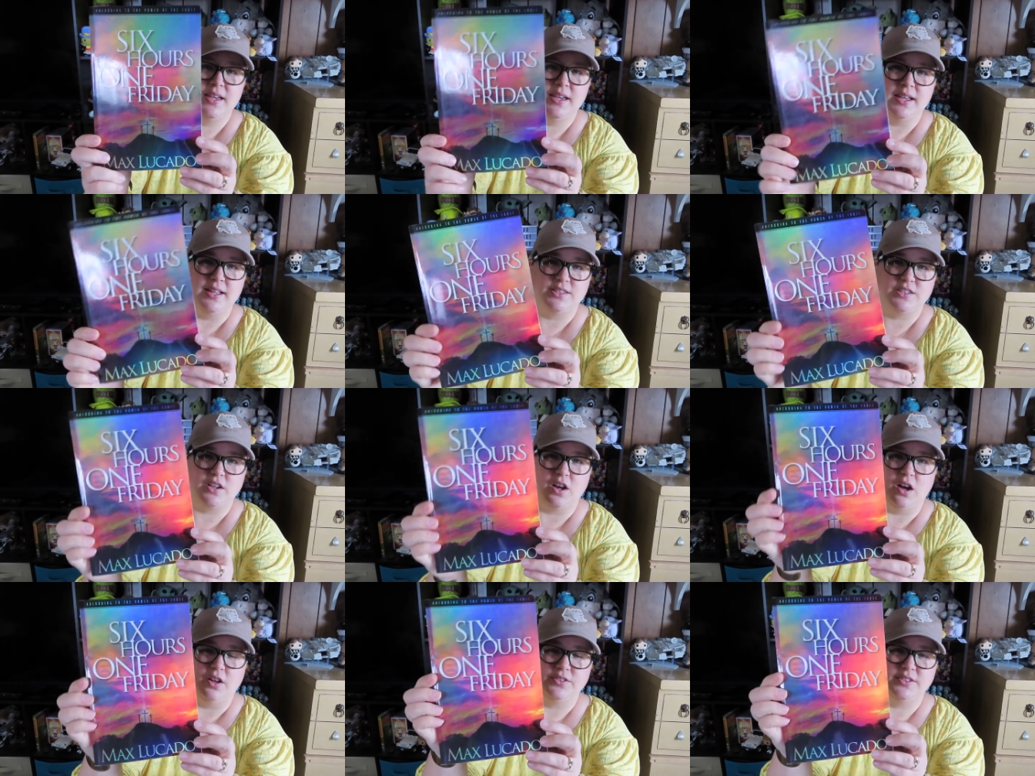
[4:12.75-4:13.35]
It's
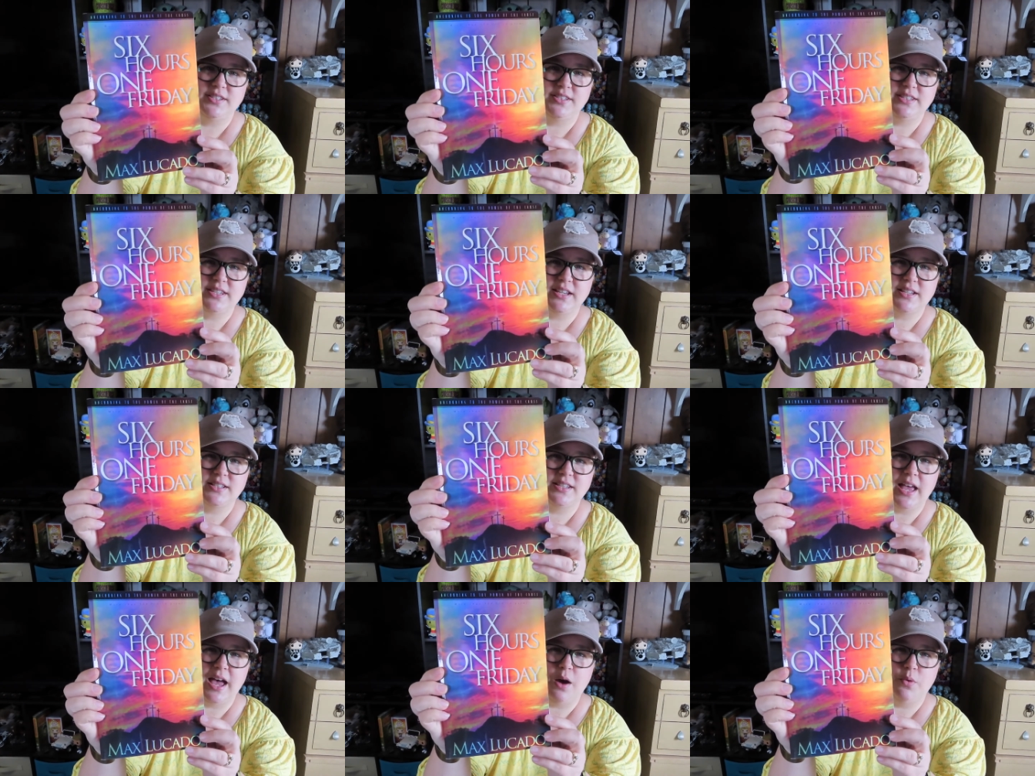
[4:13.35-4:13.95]
called
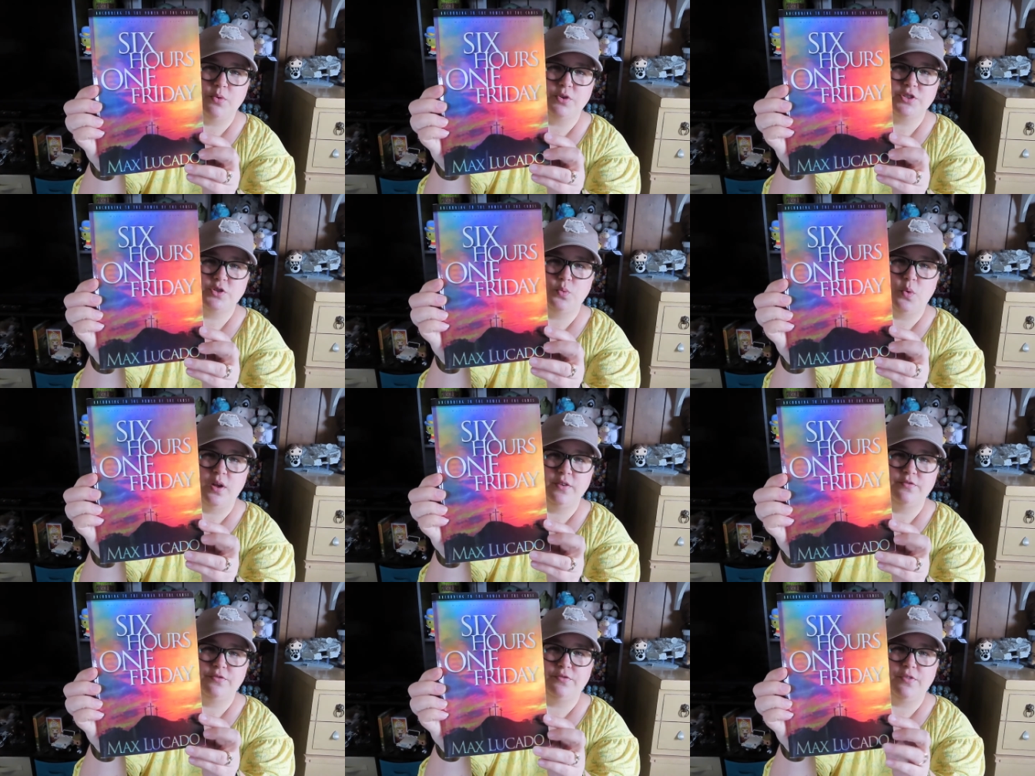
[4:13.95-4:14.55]
6 Hours
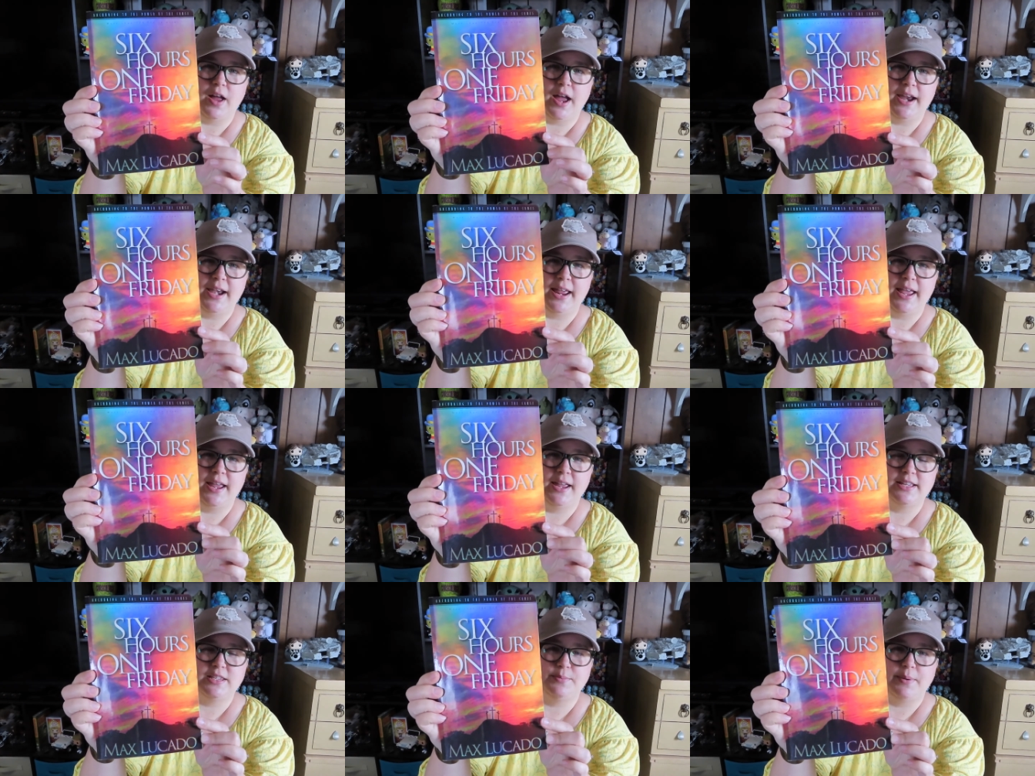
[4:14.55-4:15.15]
One
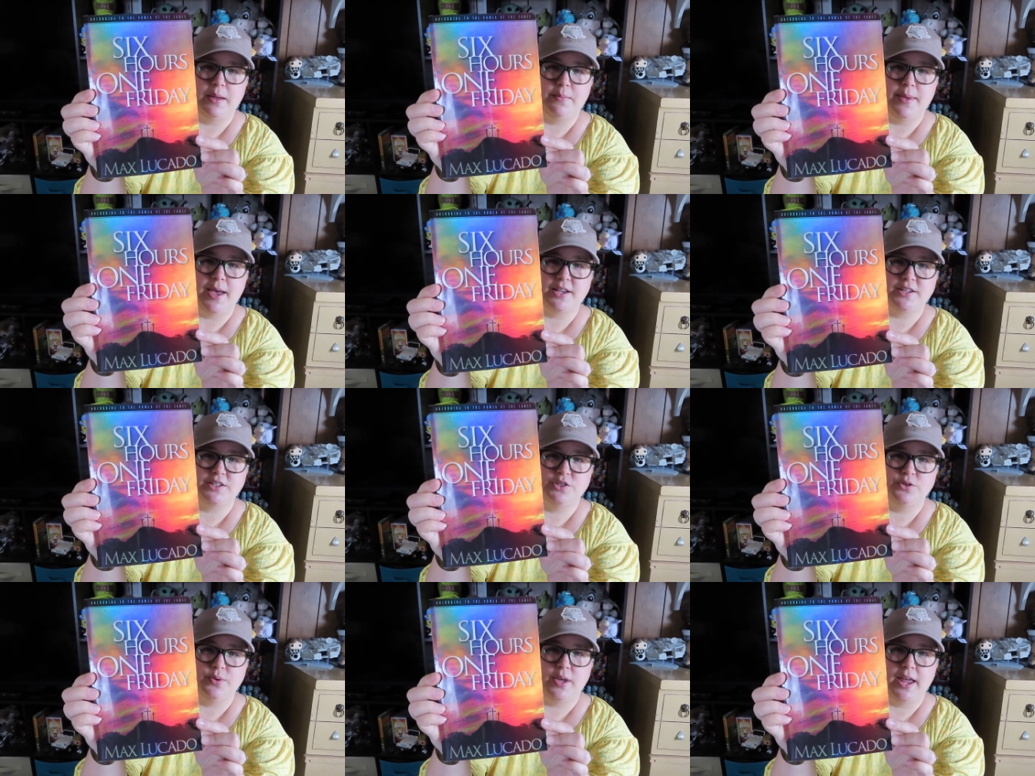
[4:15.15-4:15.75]
Friday. It's by
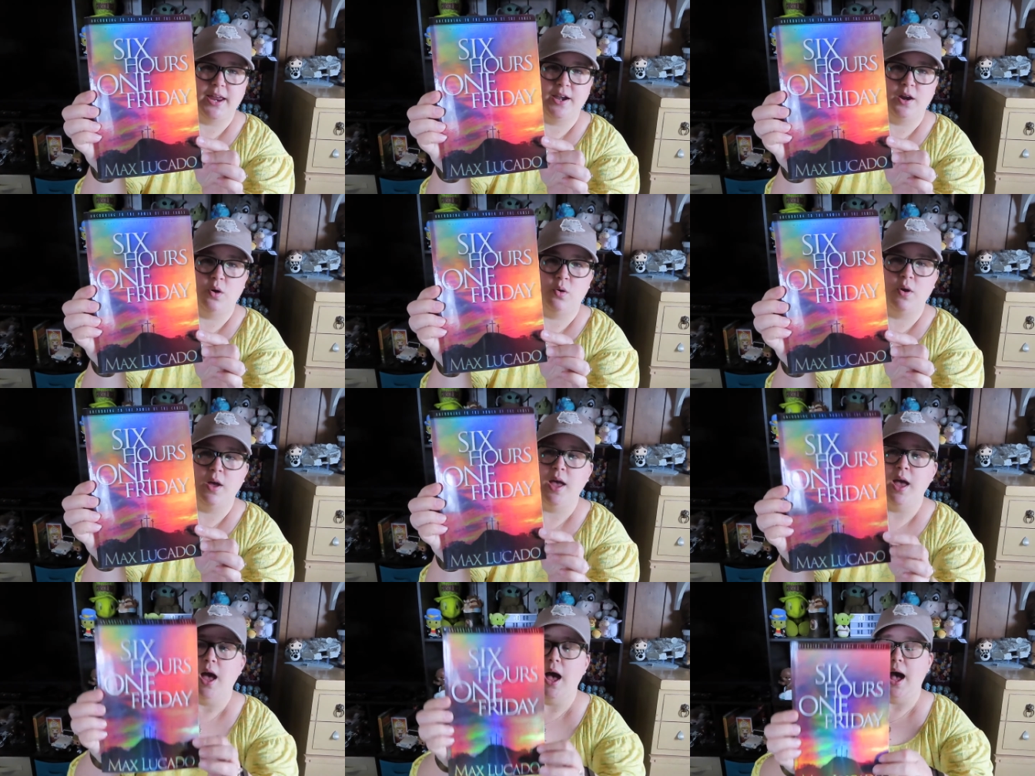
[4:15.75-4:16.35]
Max Lucado.
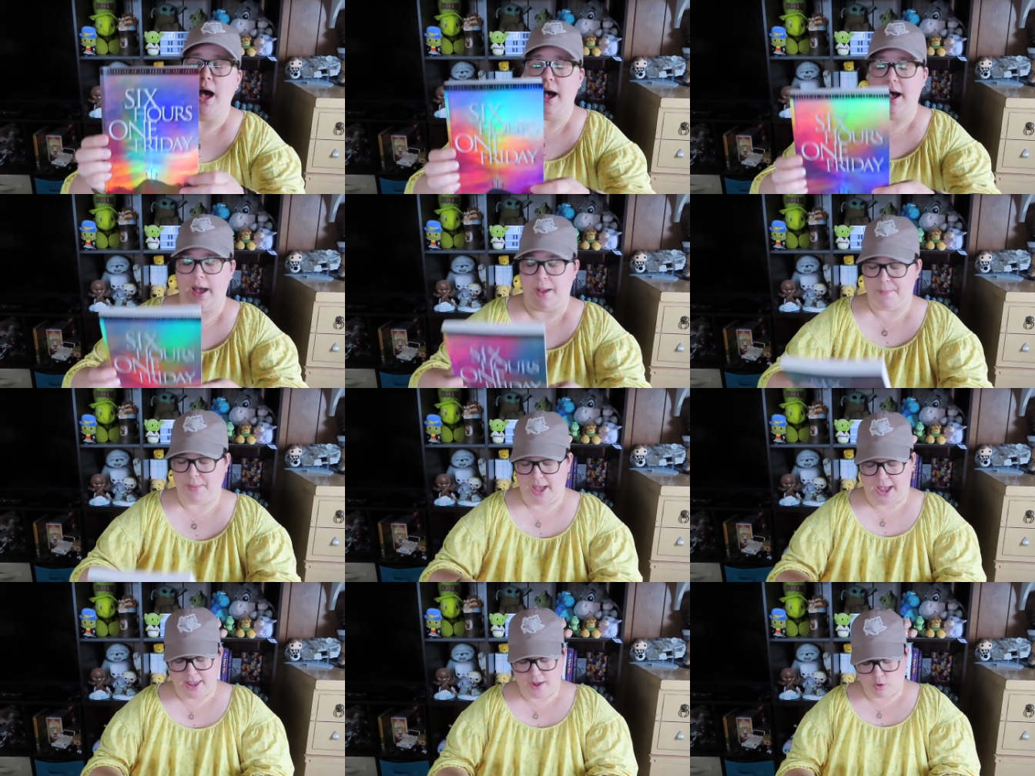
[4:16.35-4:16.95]

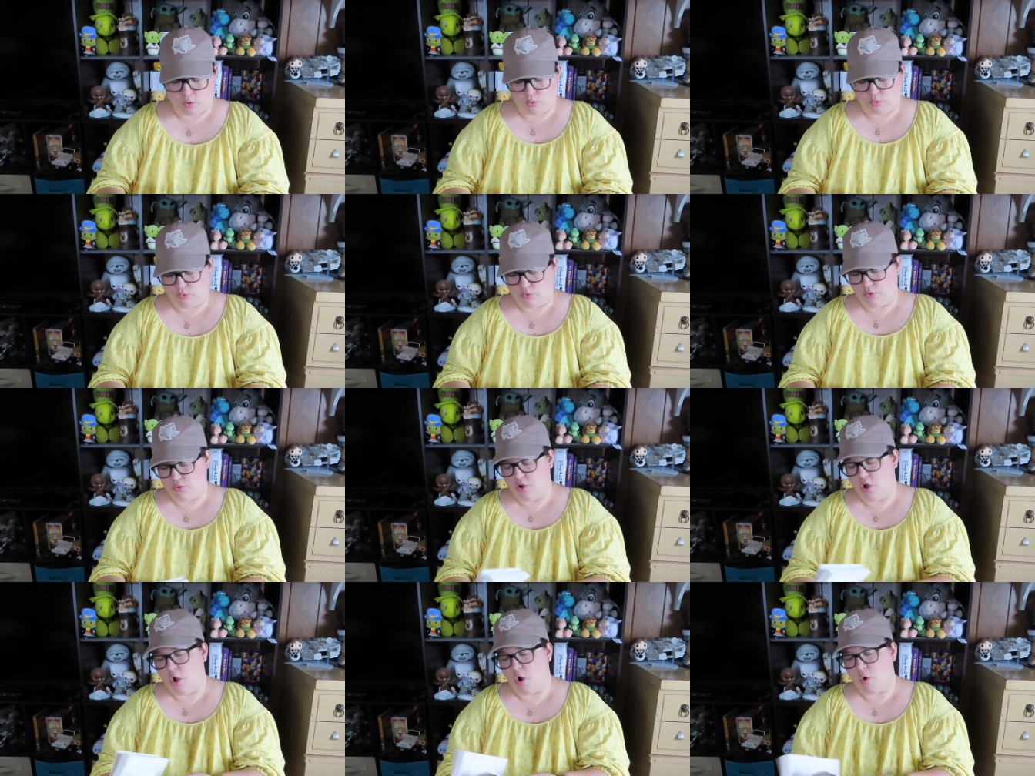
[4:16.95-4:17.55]
I don't
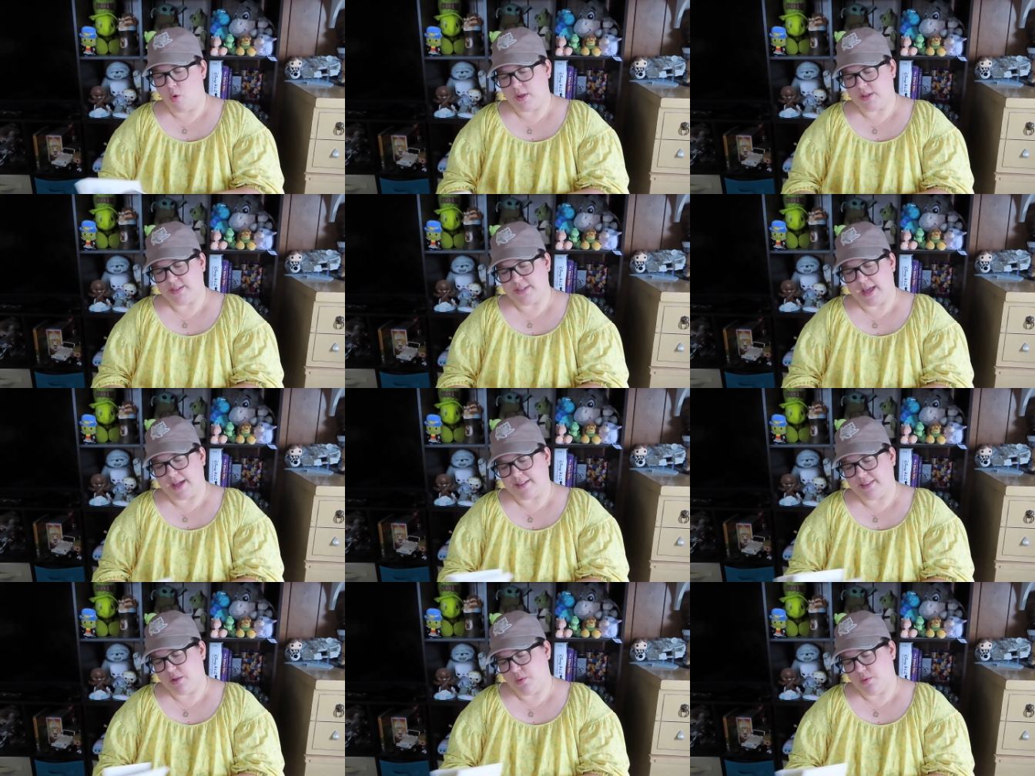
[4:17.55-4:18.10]
know exactly